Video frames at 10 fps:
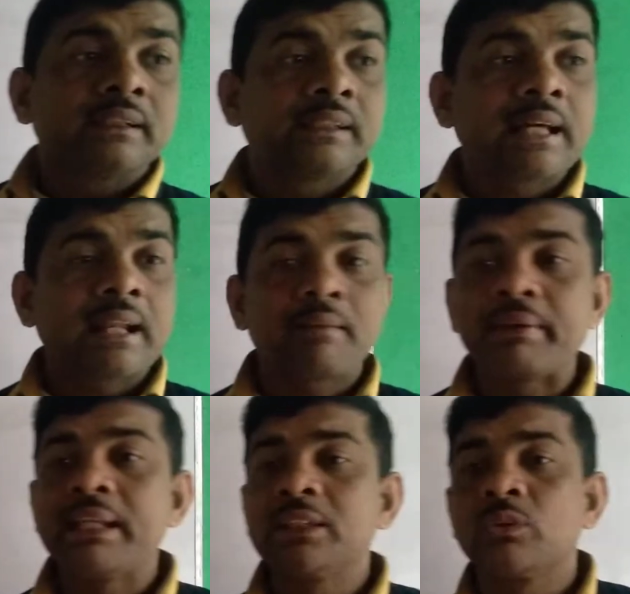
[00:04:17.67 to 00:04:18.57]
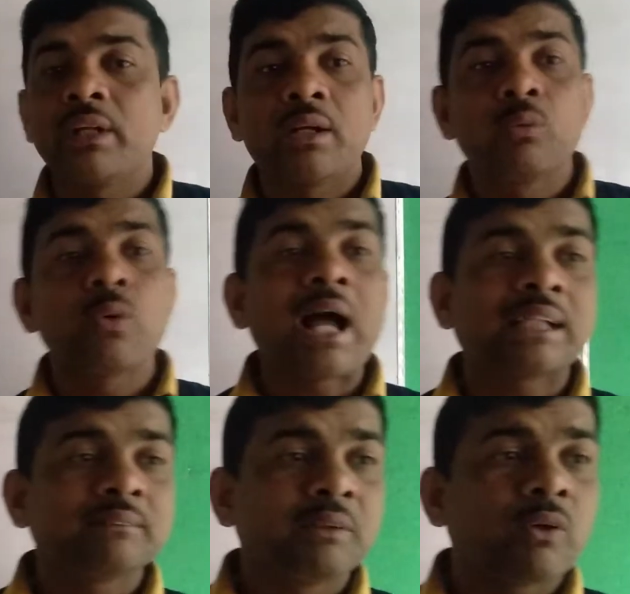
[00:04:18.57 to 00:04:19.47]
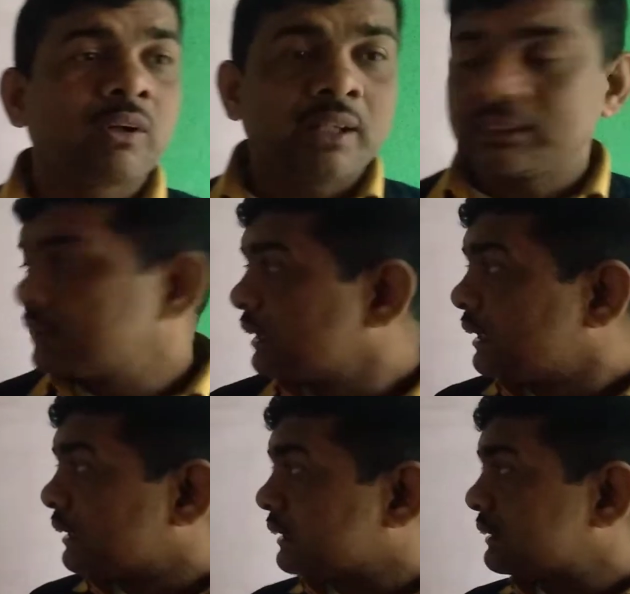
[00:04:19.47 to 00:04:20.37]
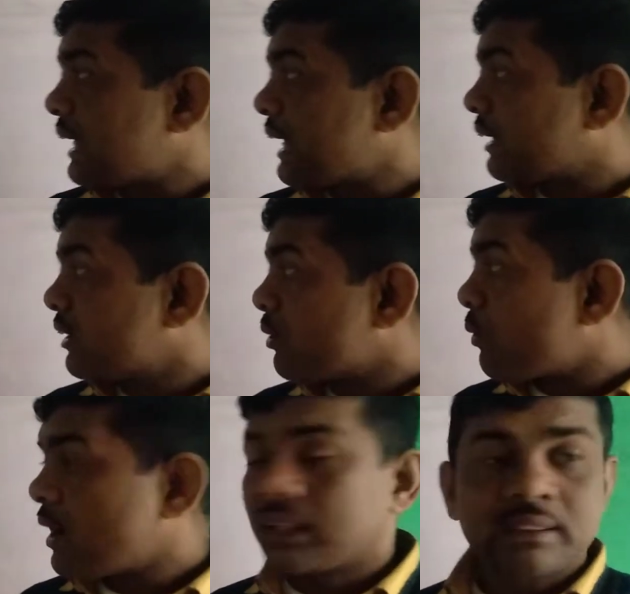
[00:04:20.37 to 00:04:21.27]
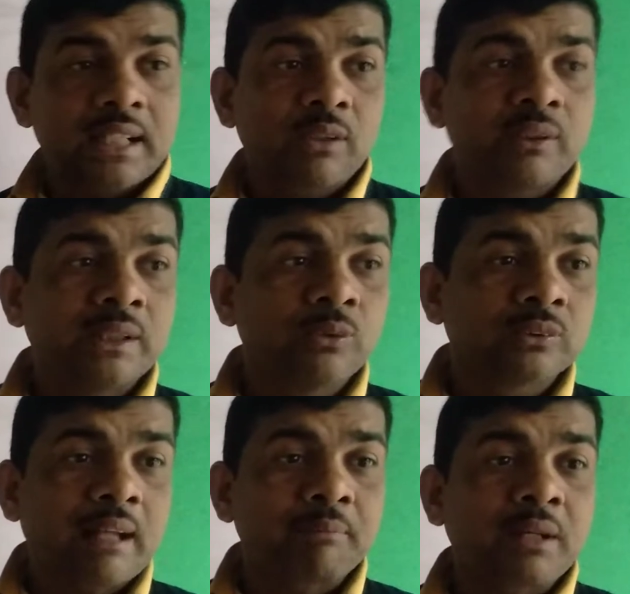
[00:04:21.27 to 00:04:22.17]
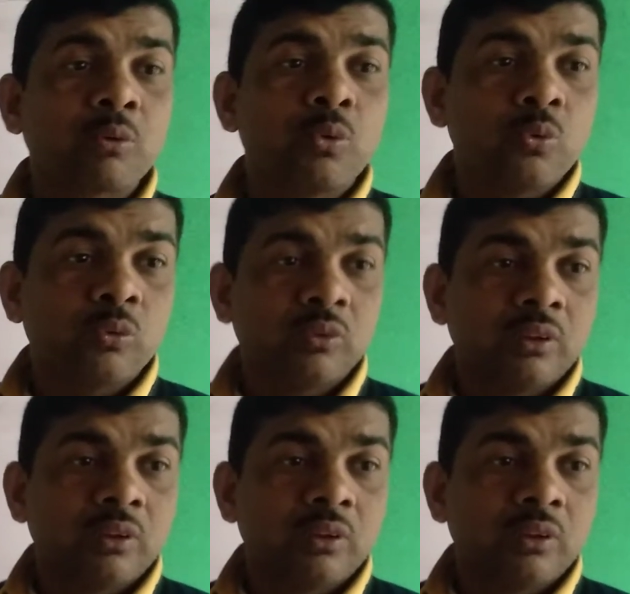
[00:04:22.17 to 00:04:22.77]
There are many students who ask me always, sir, what shall we use after who?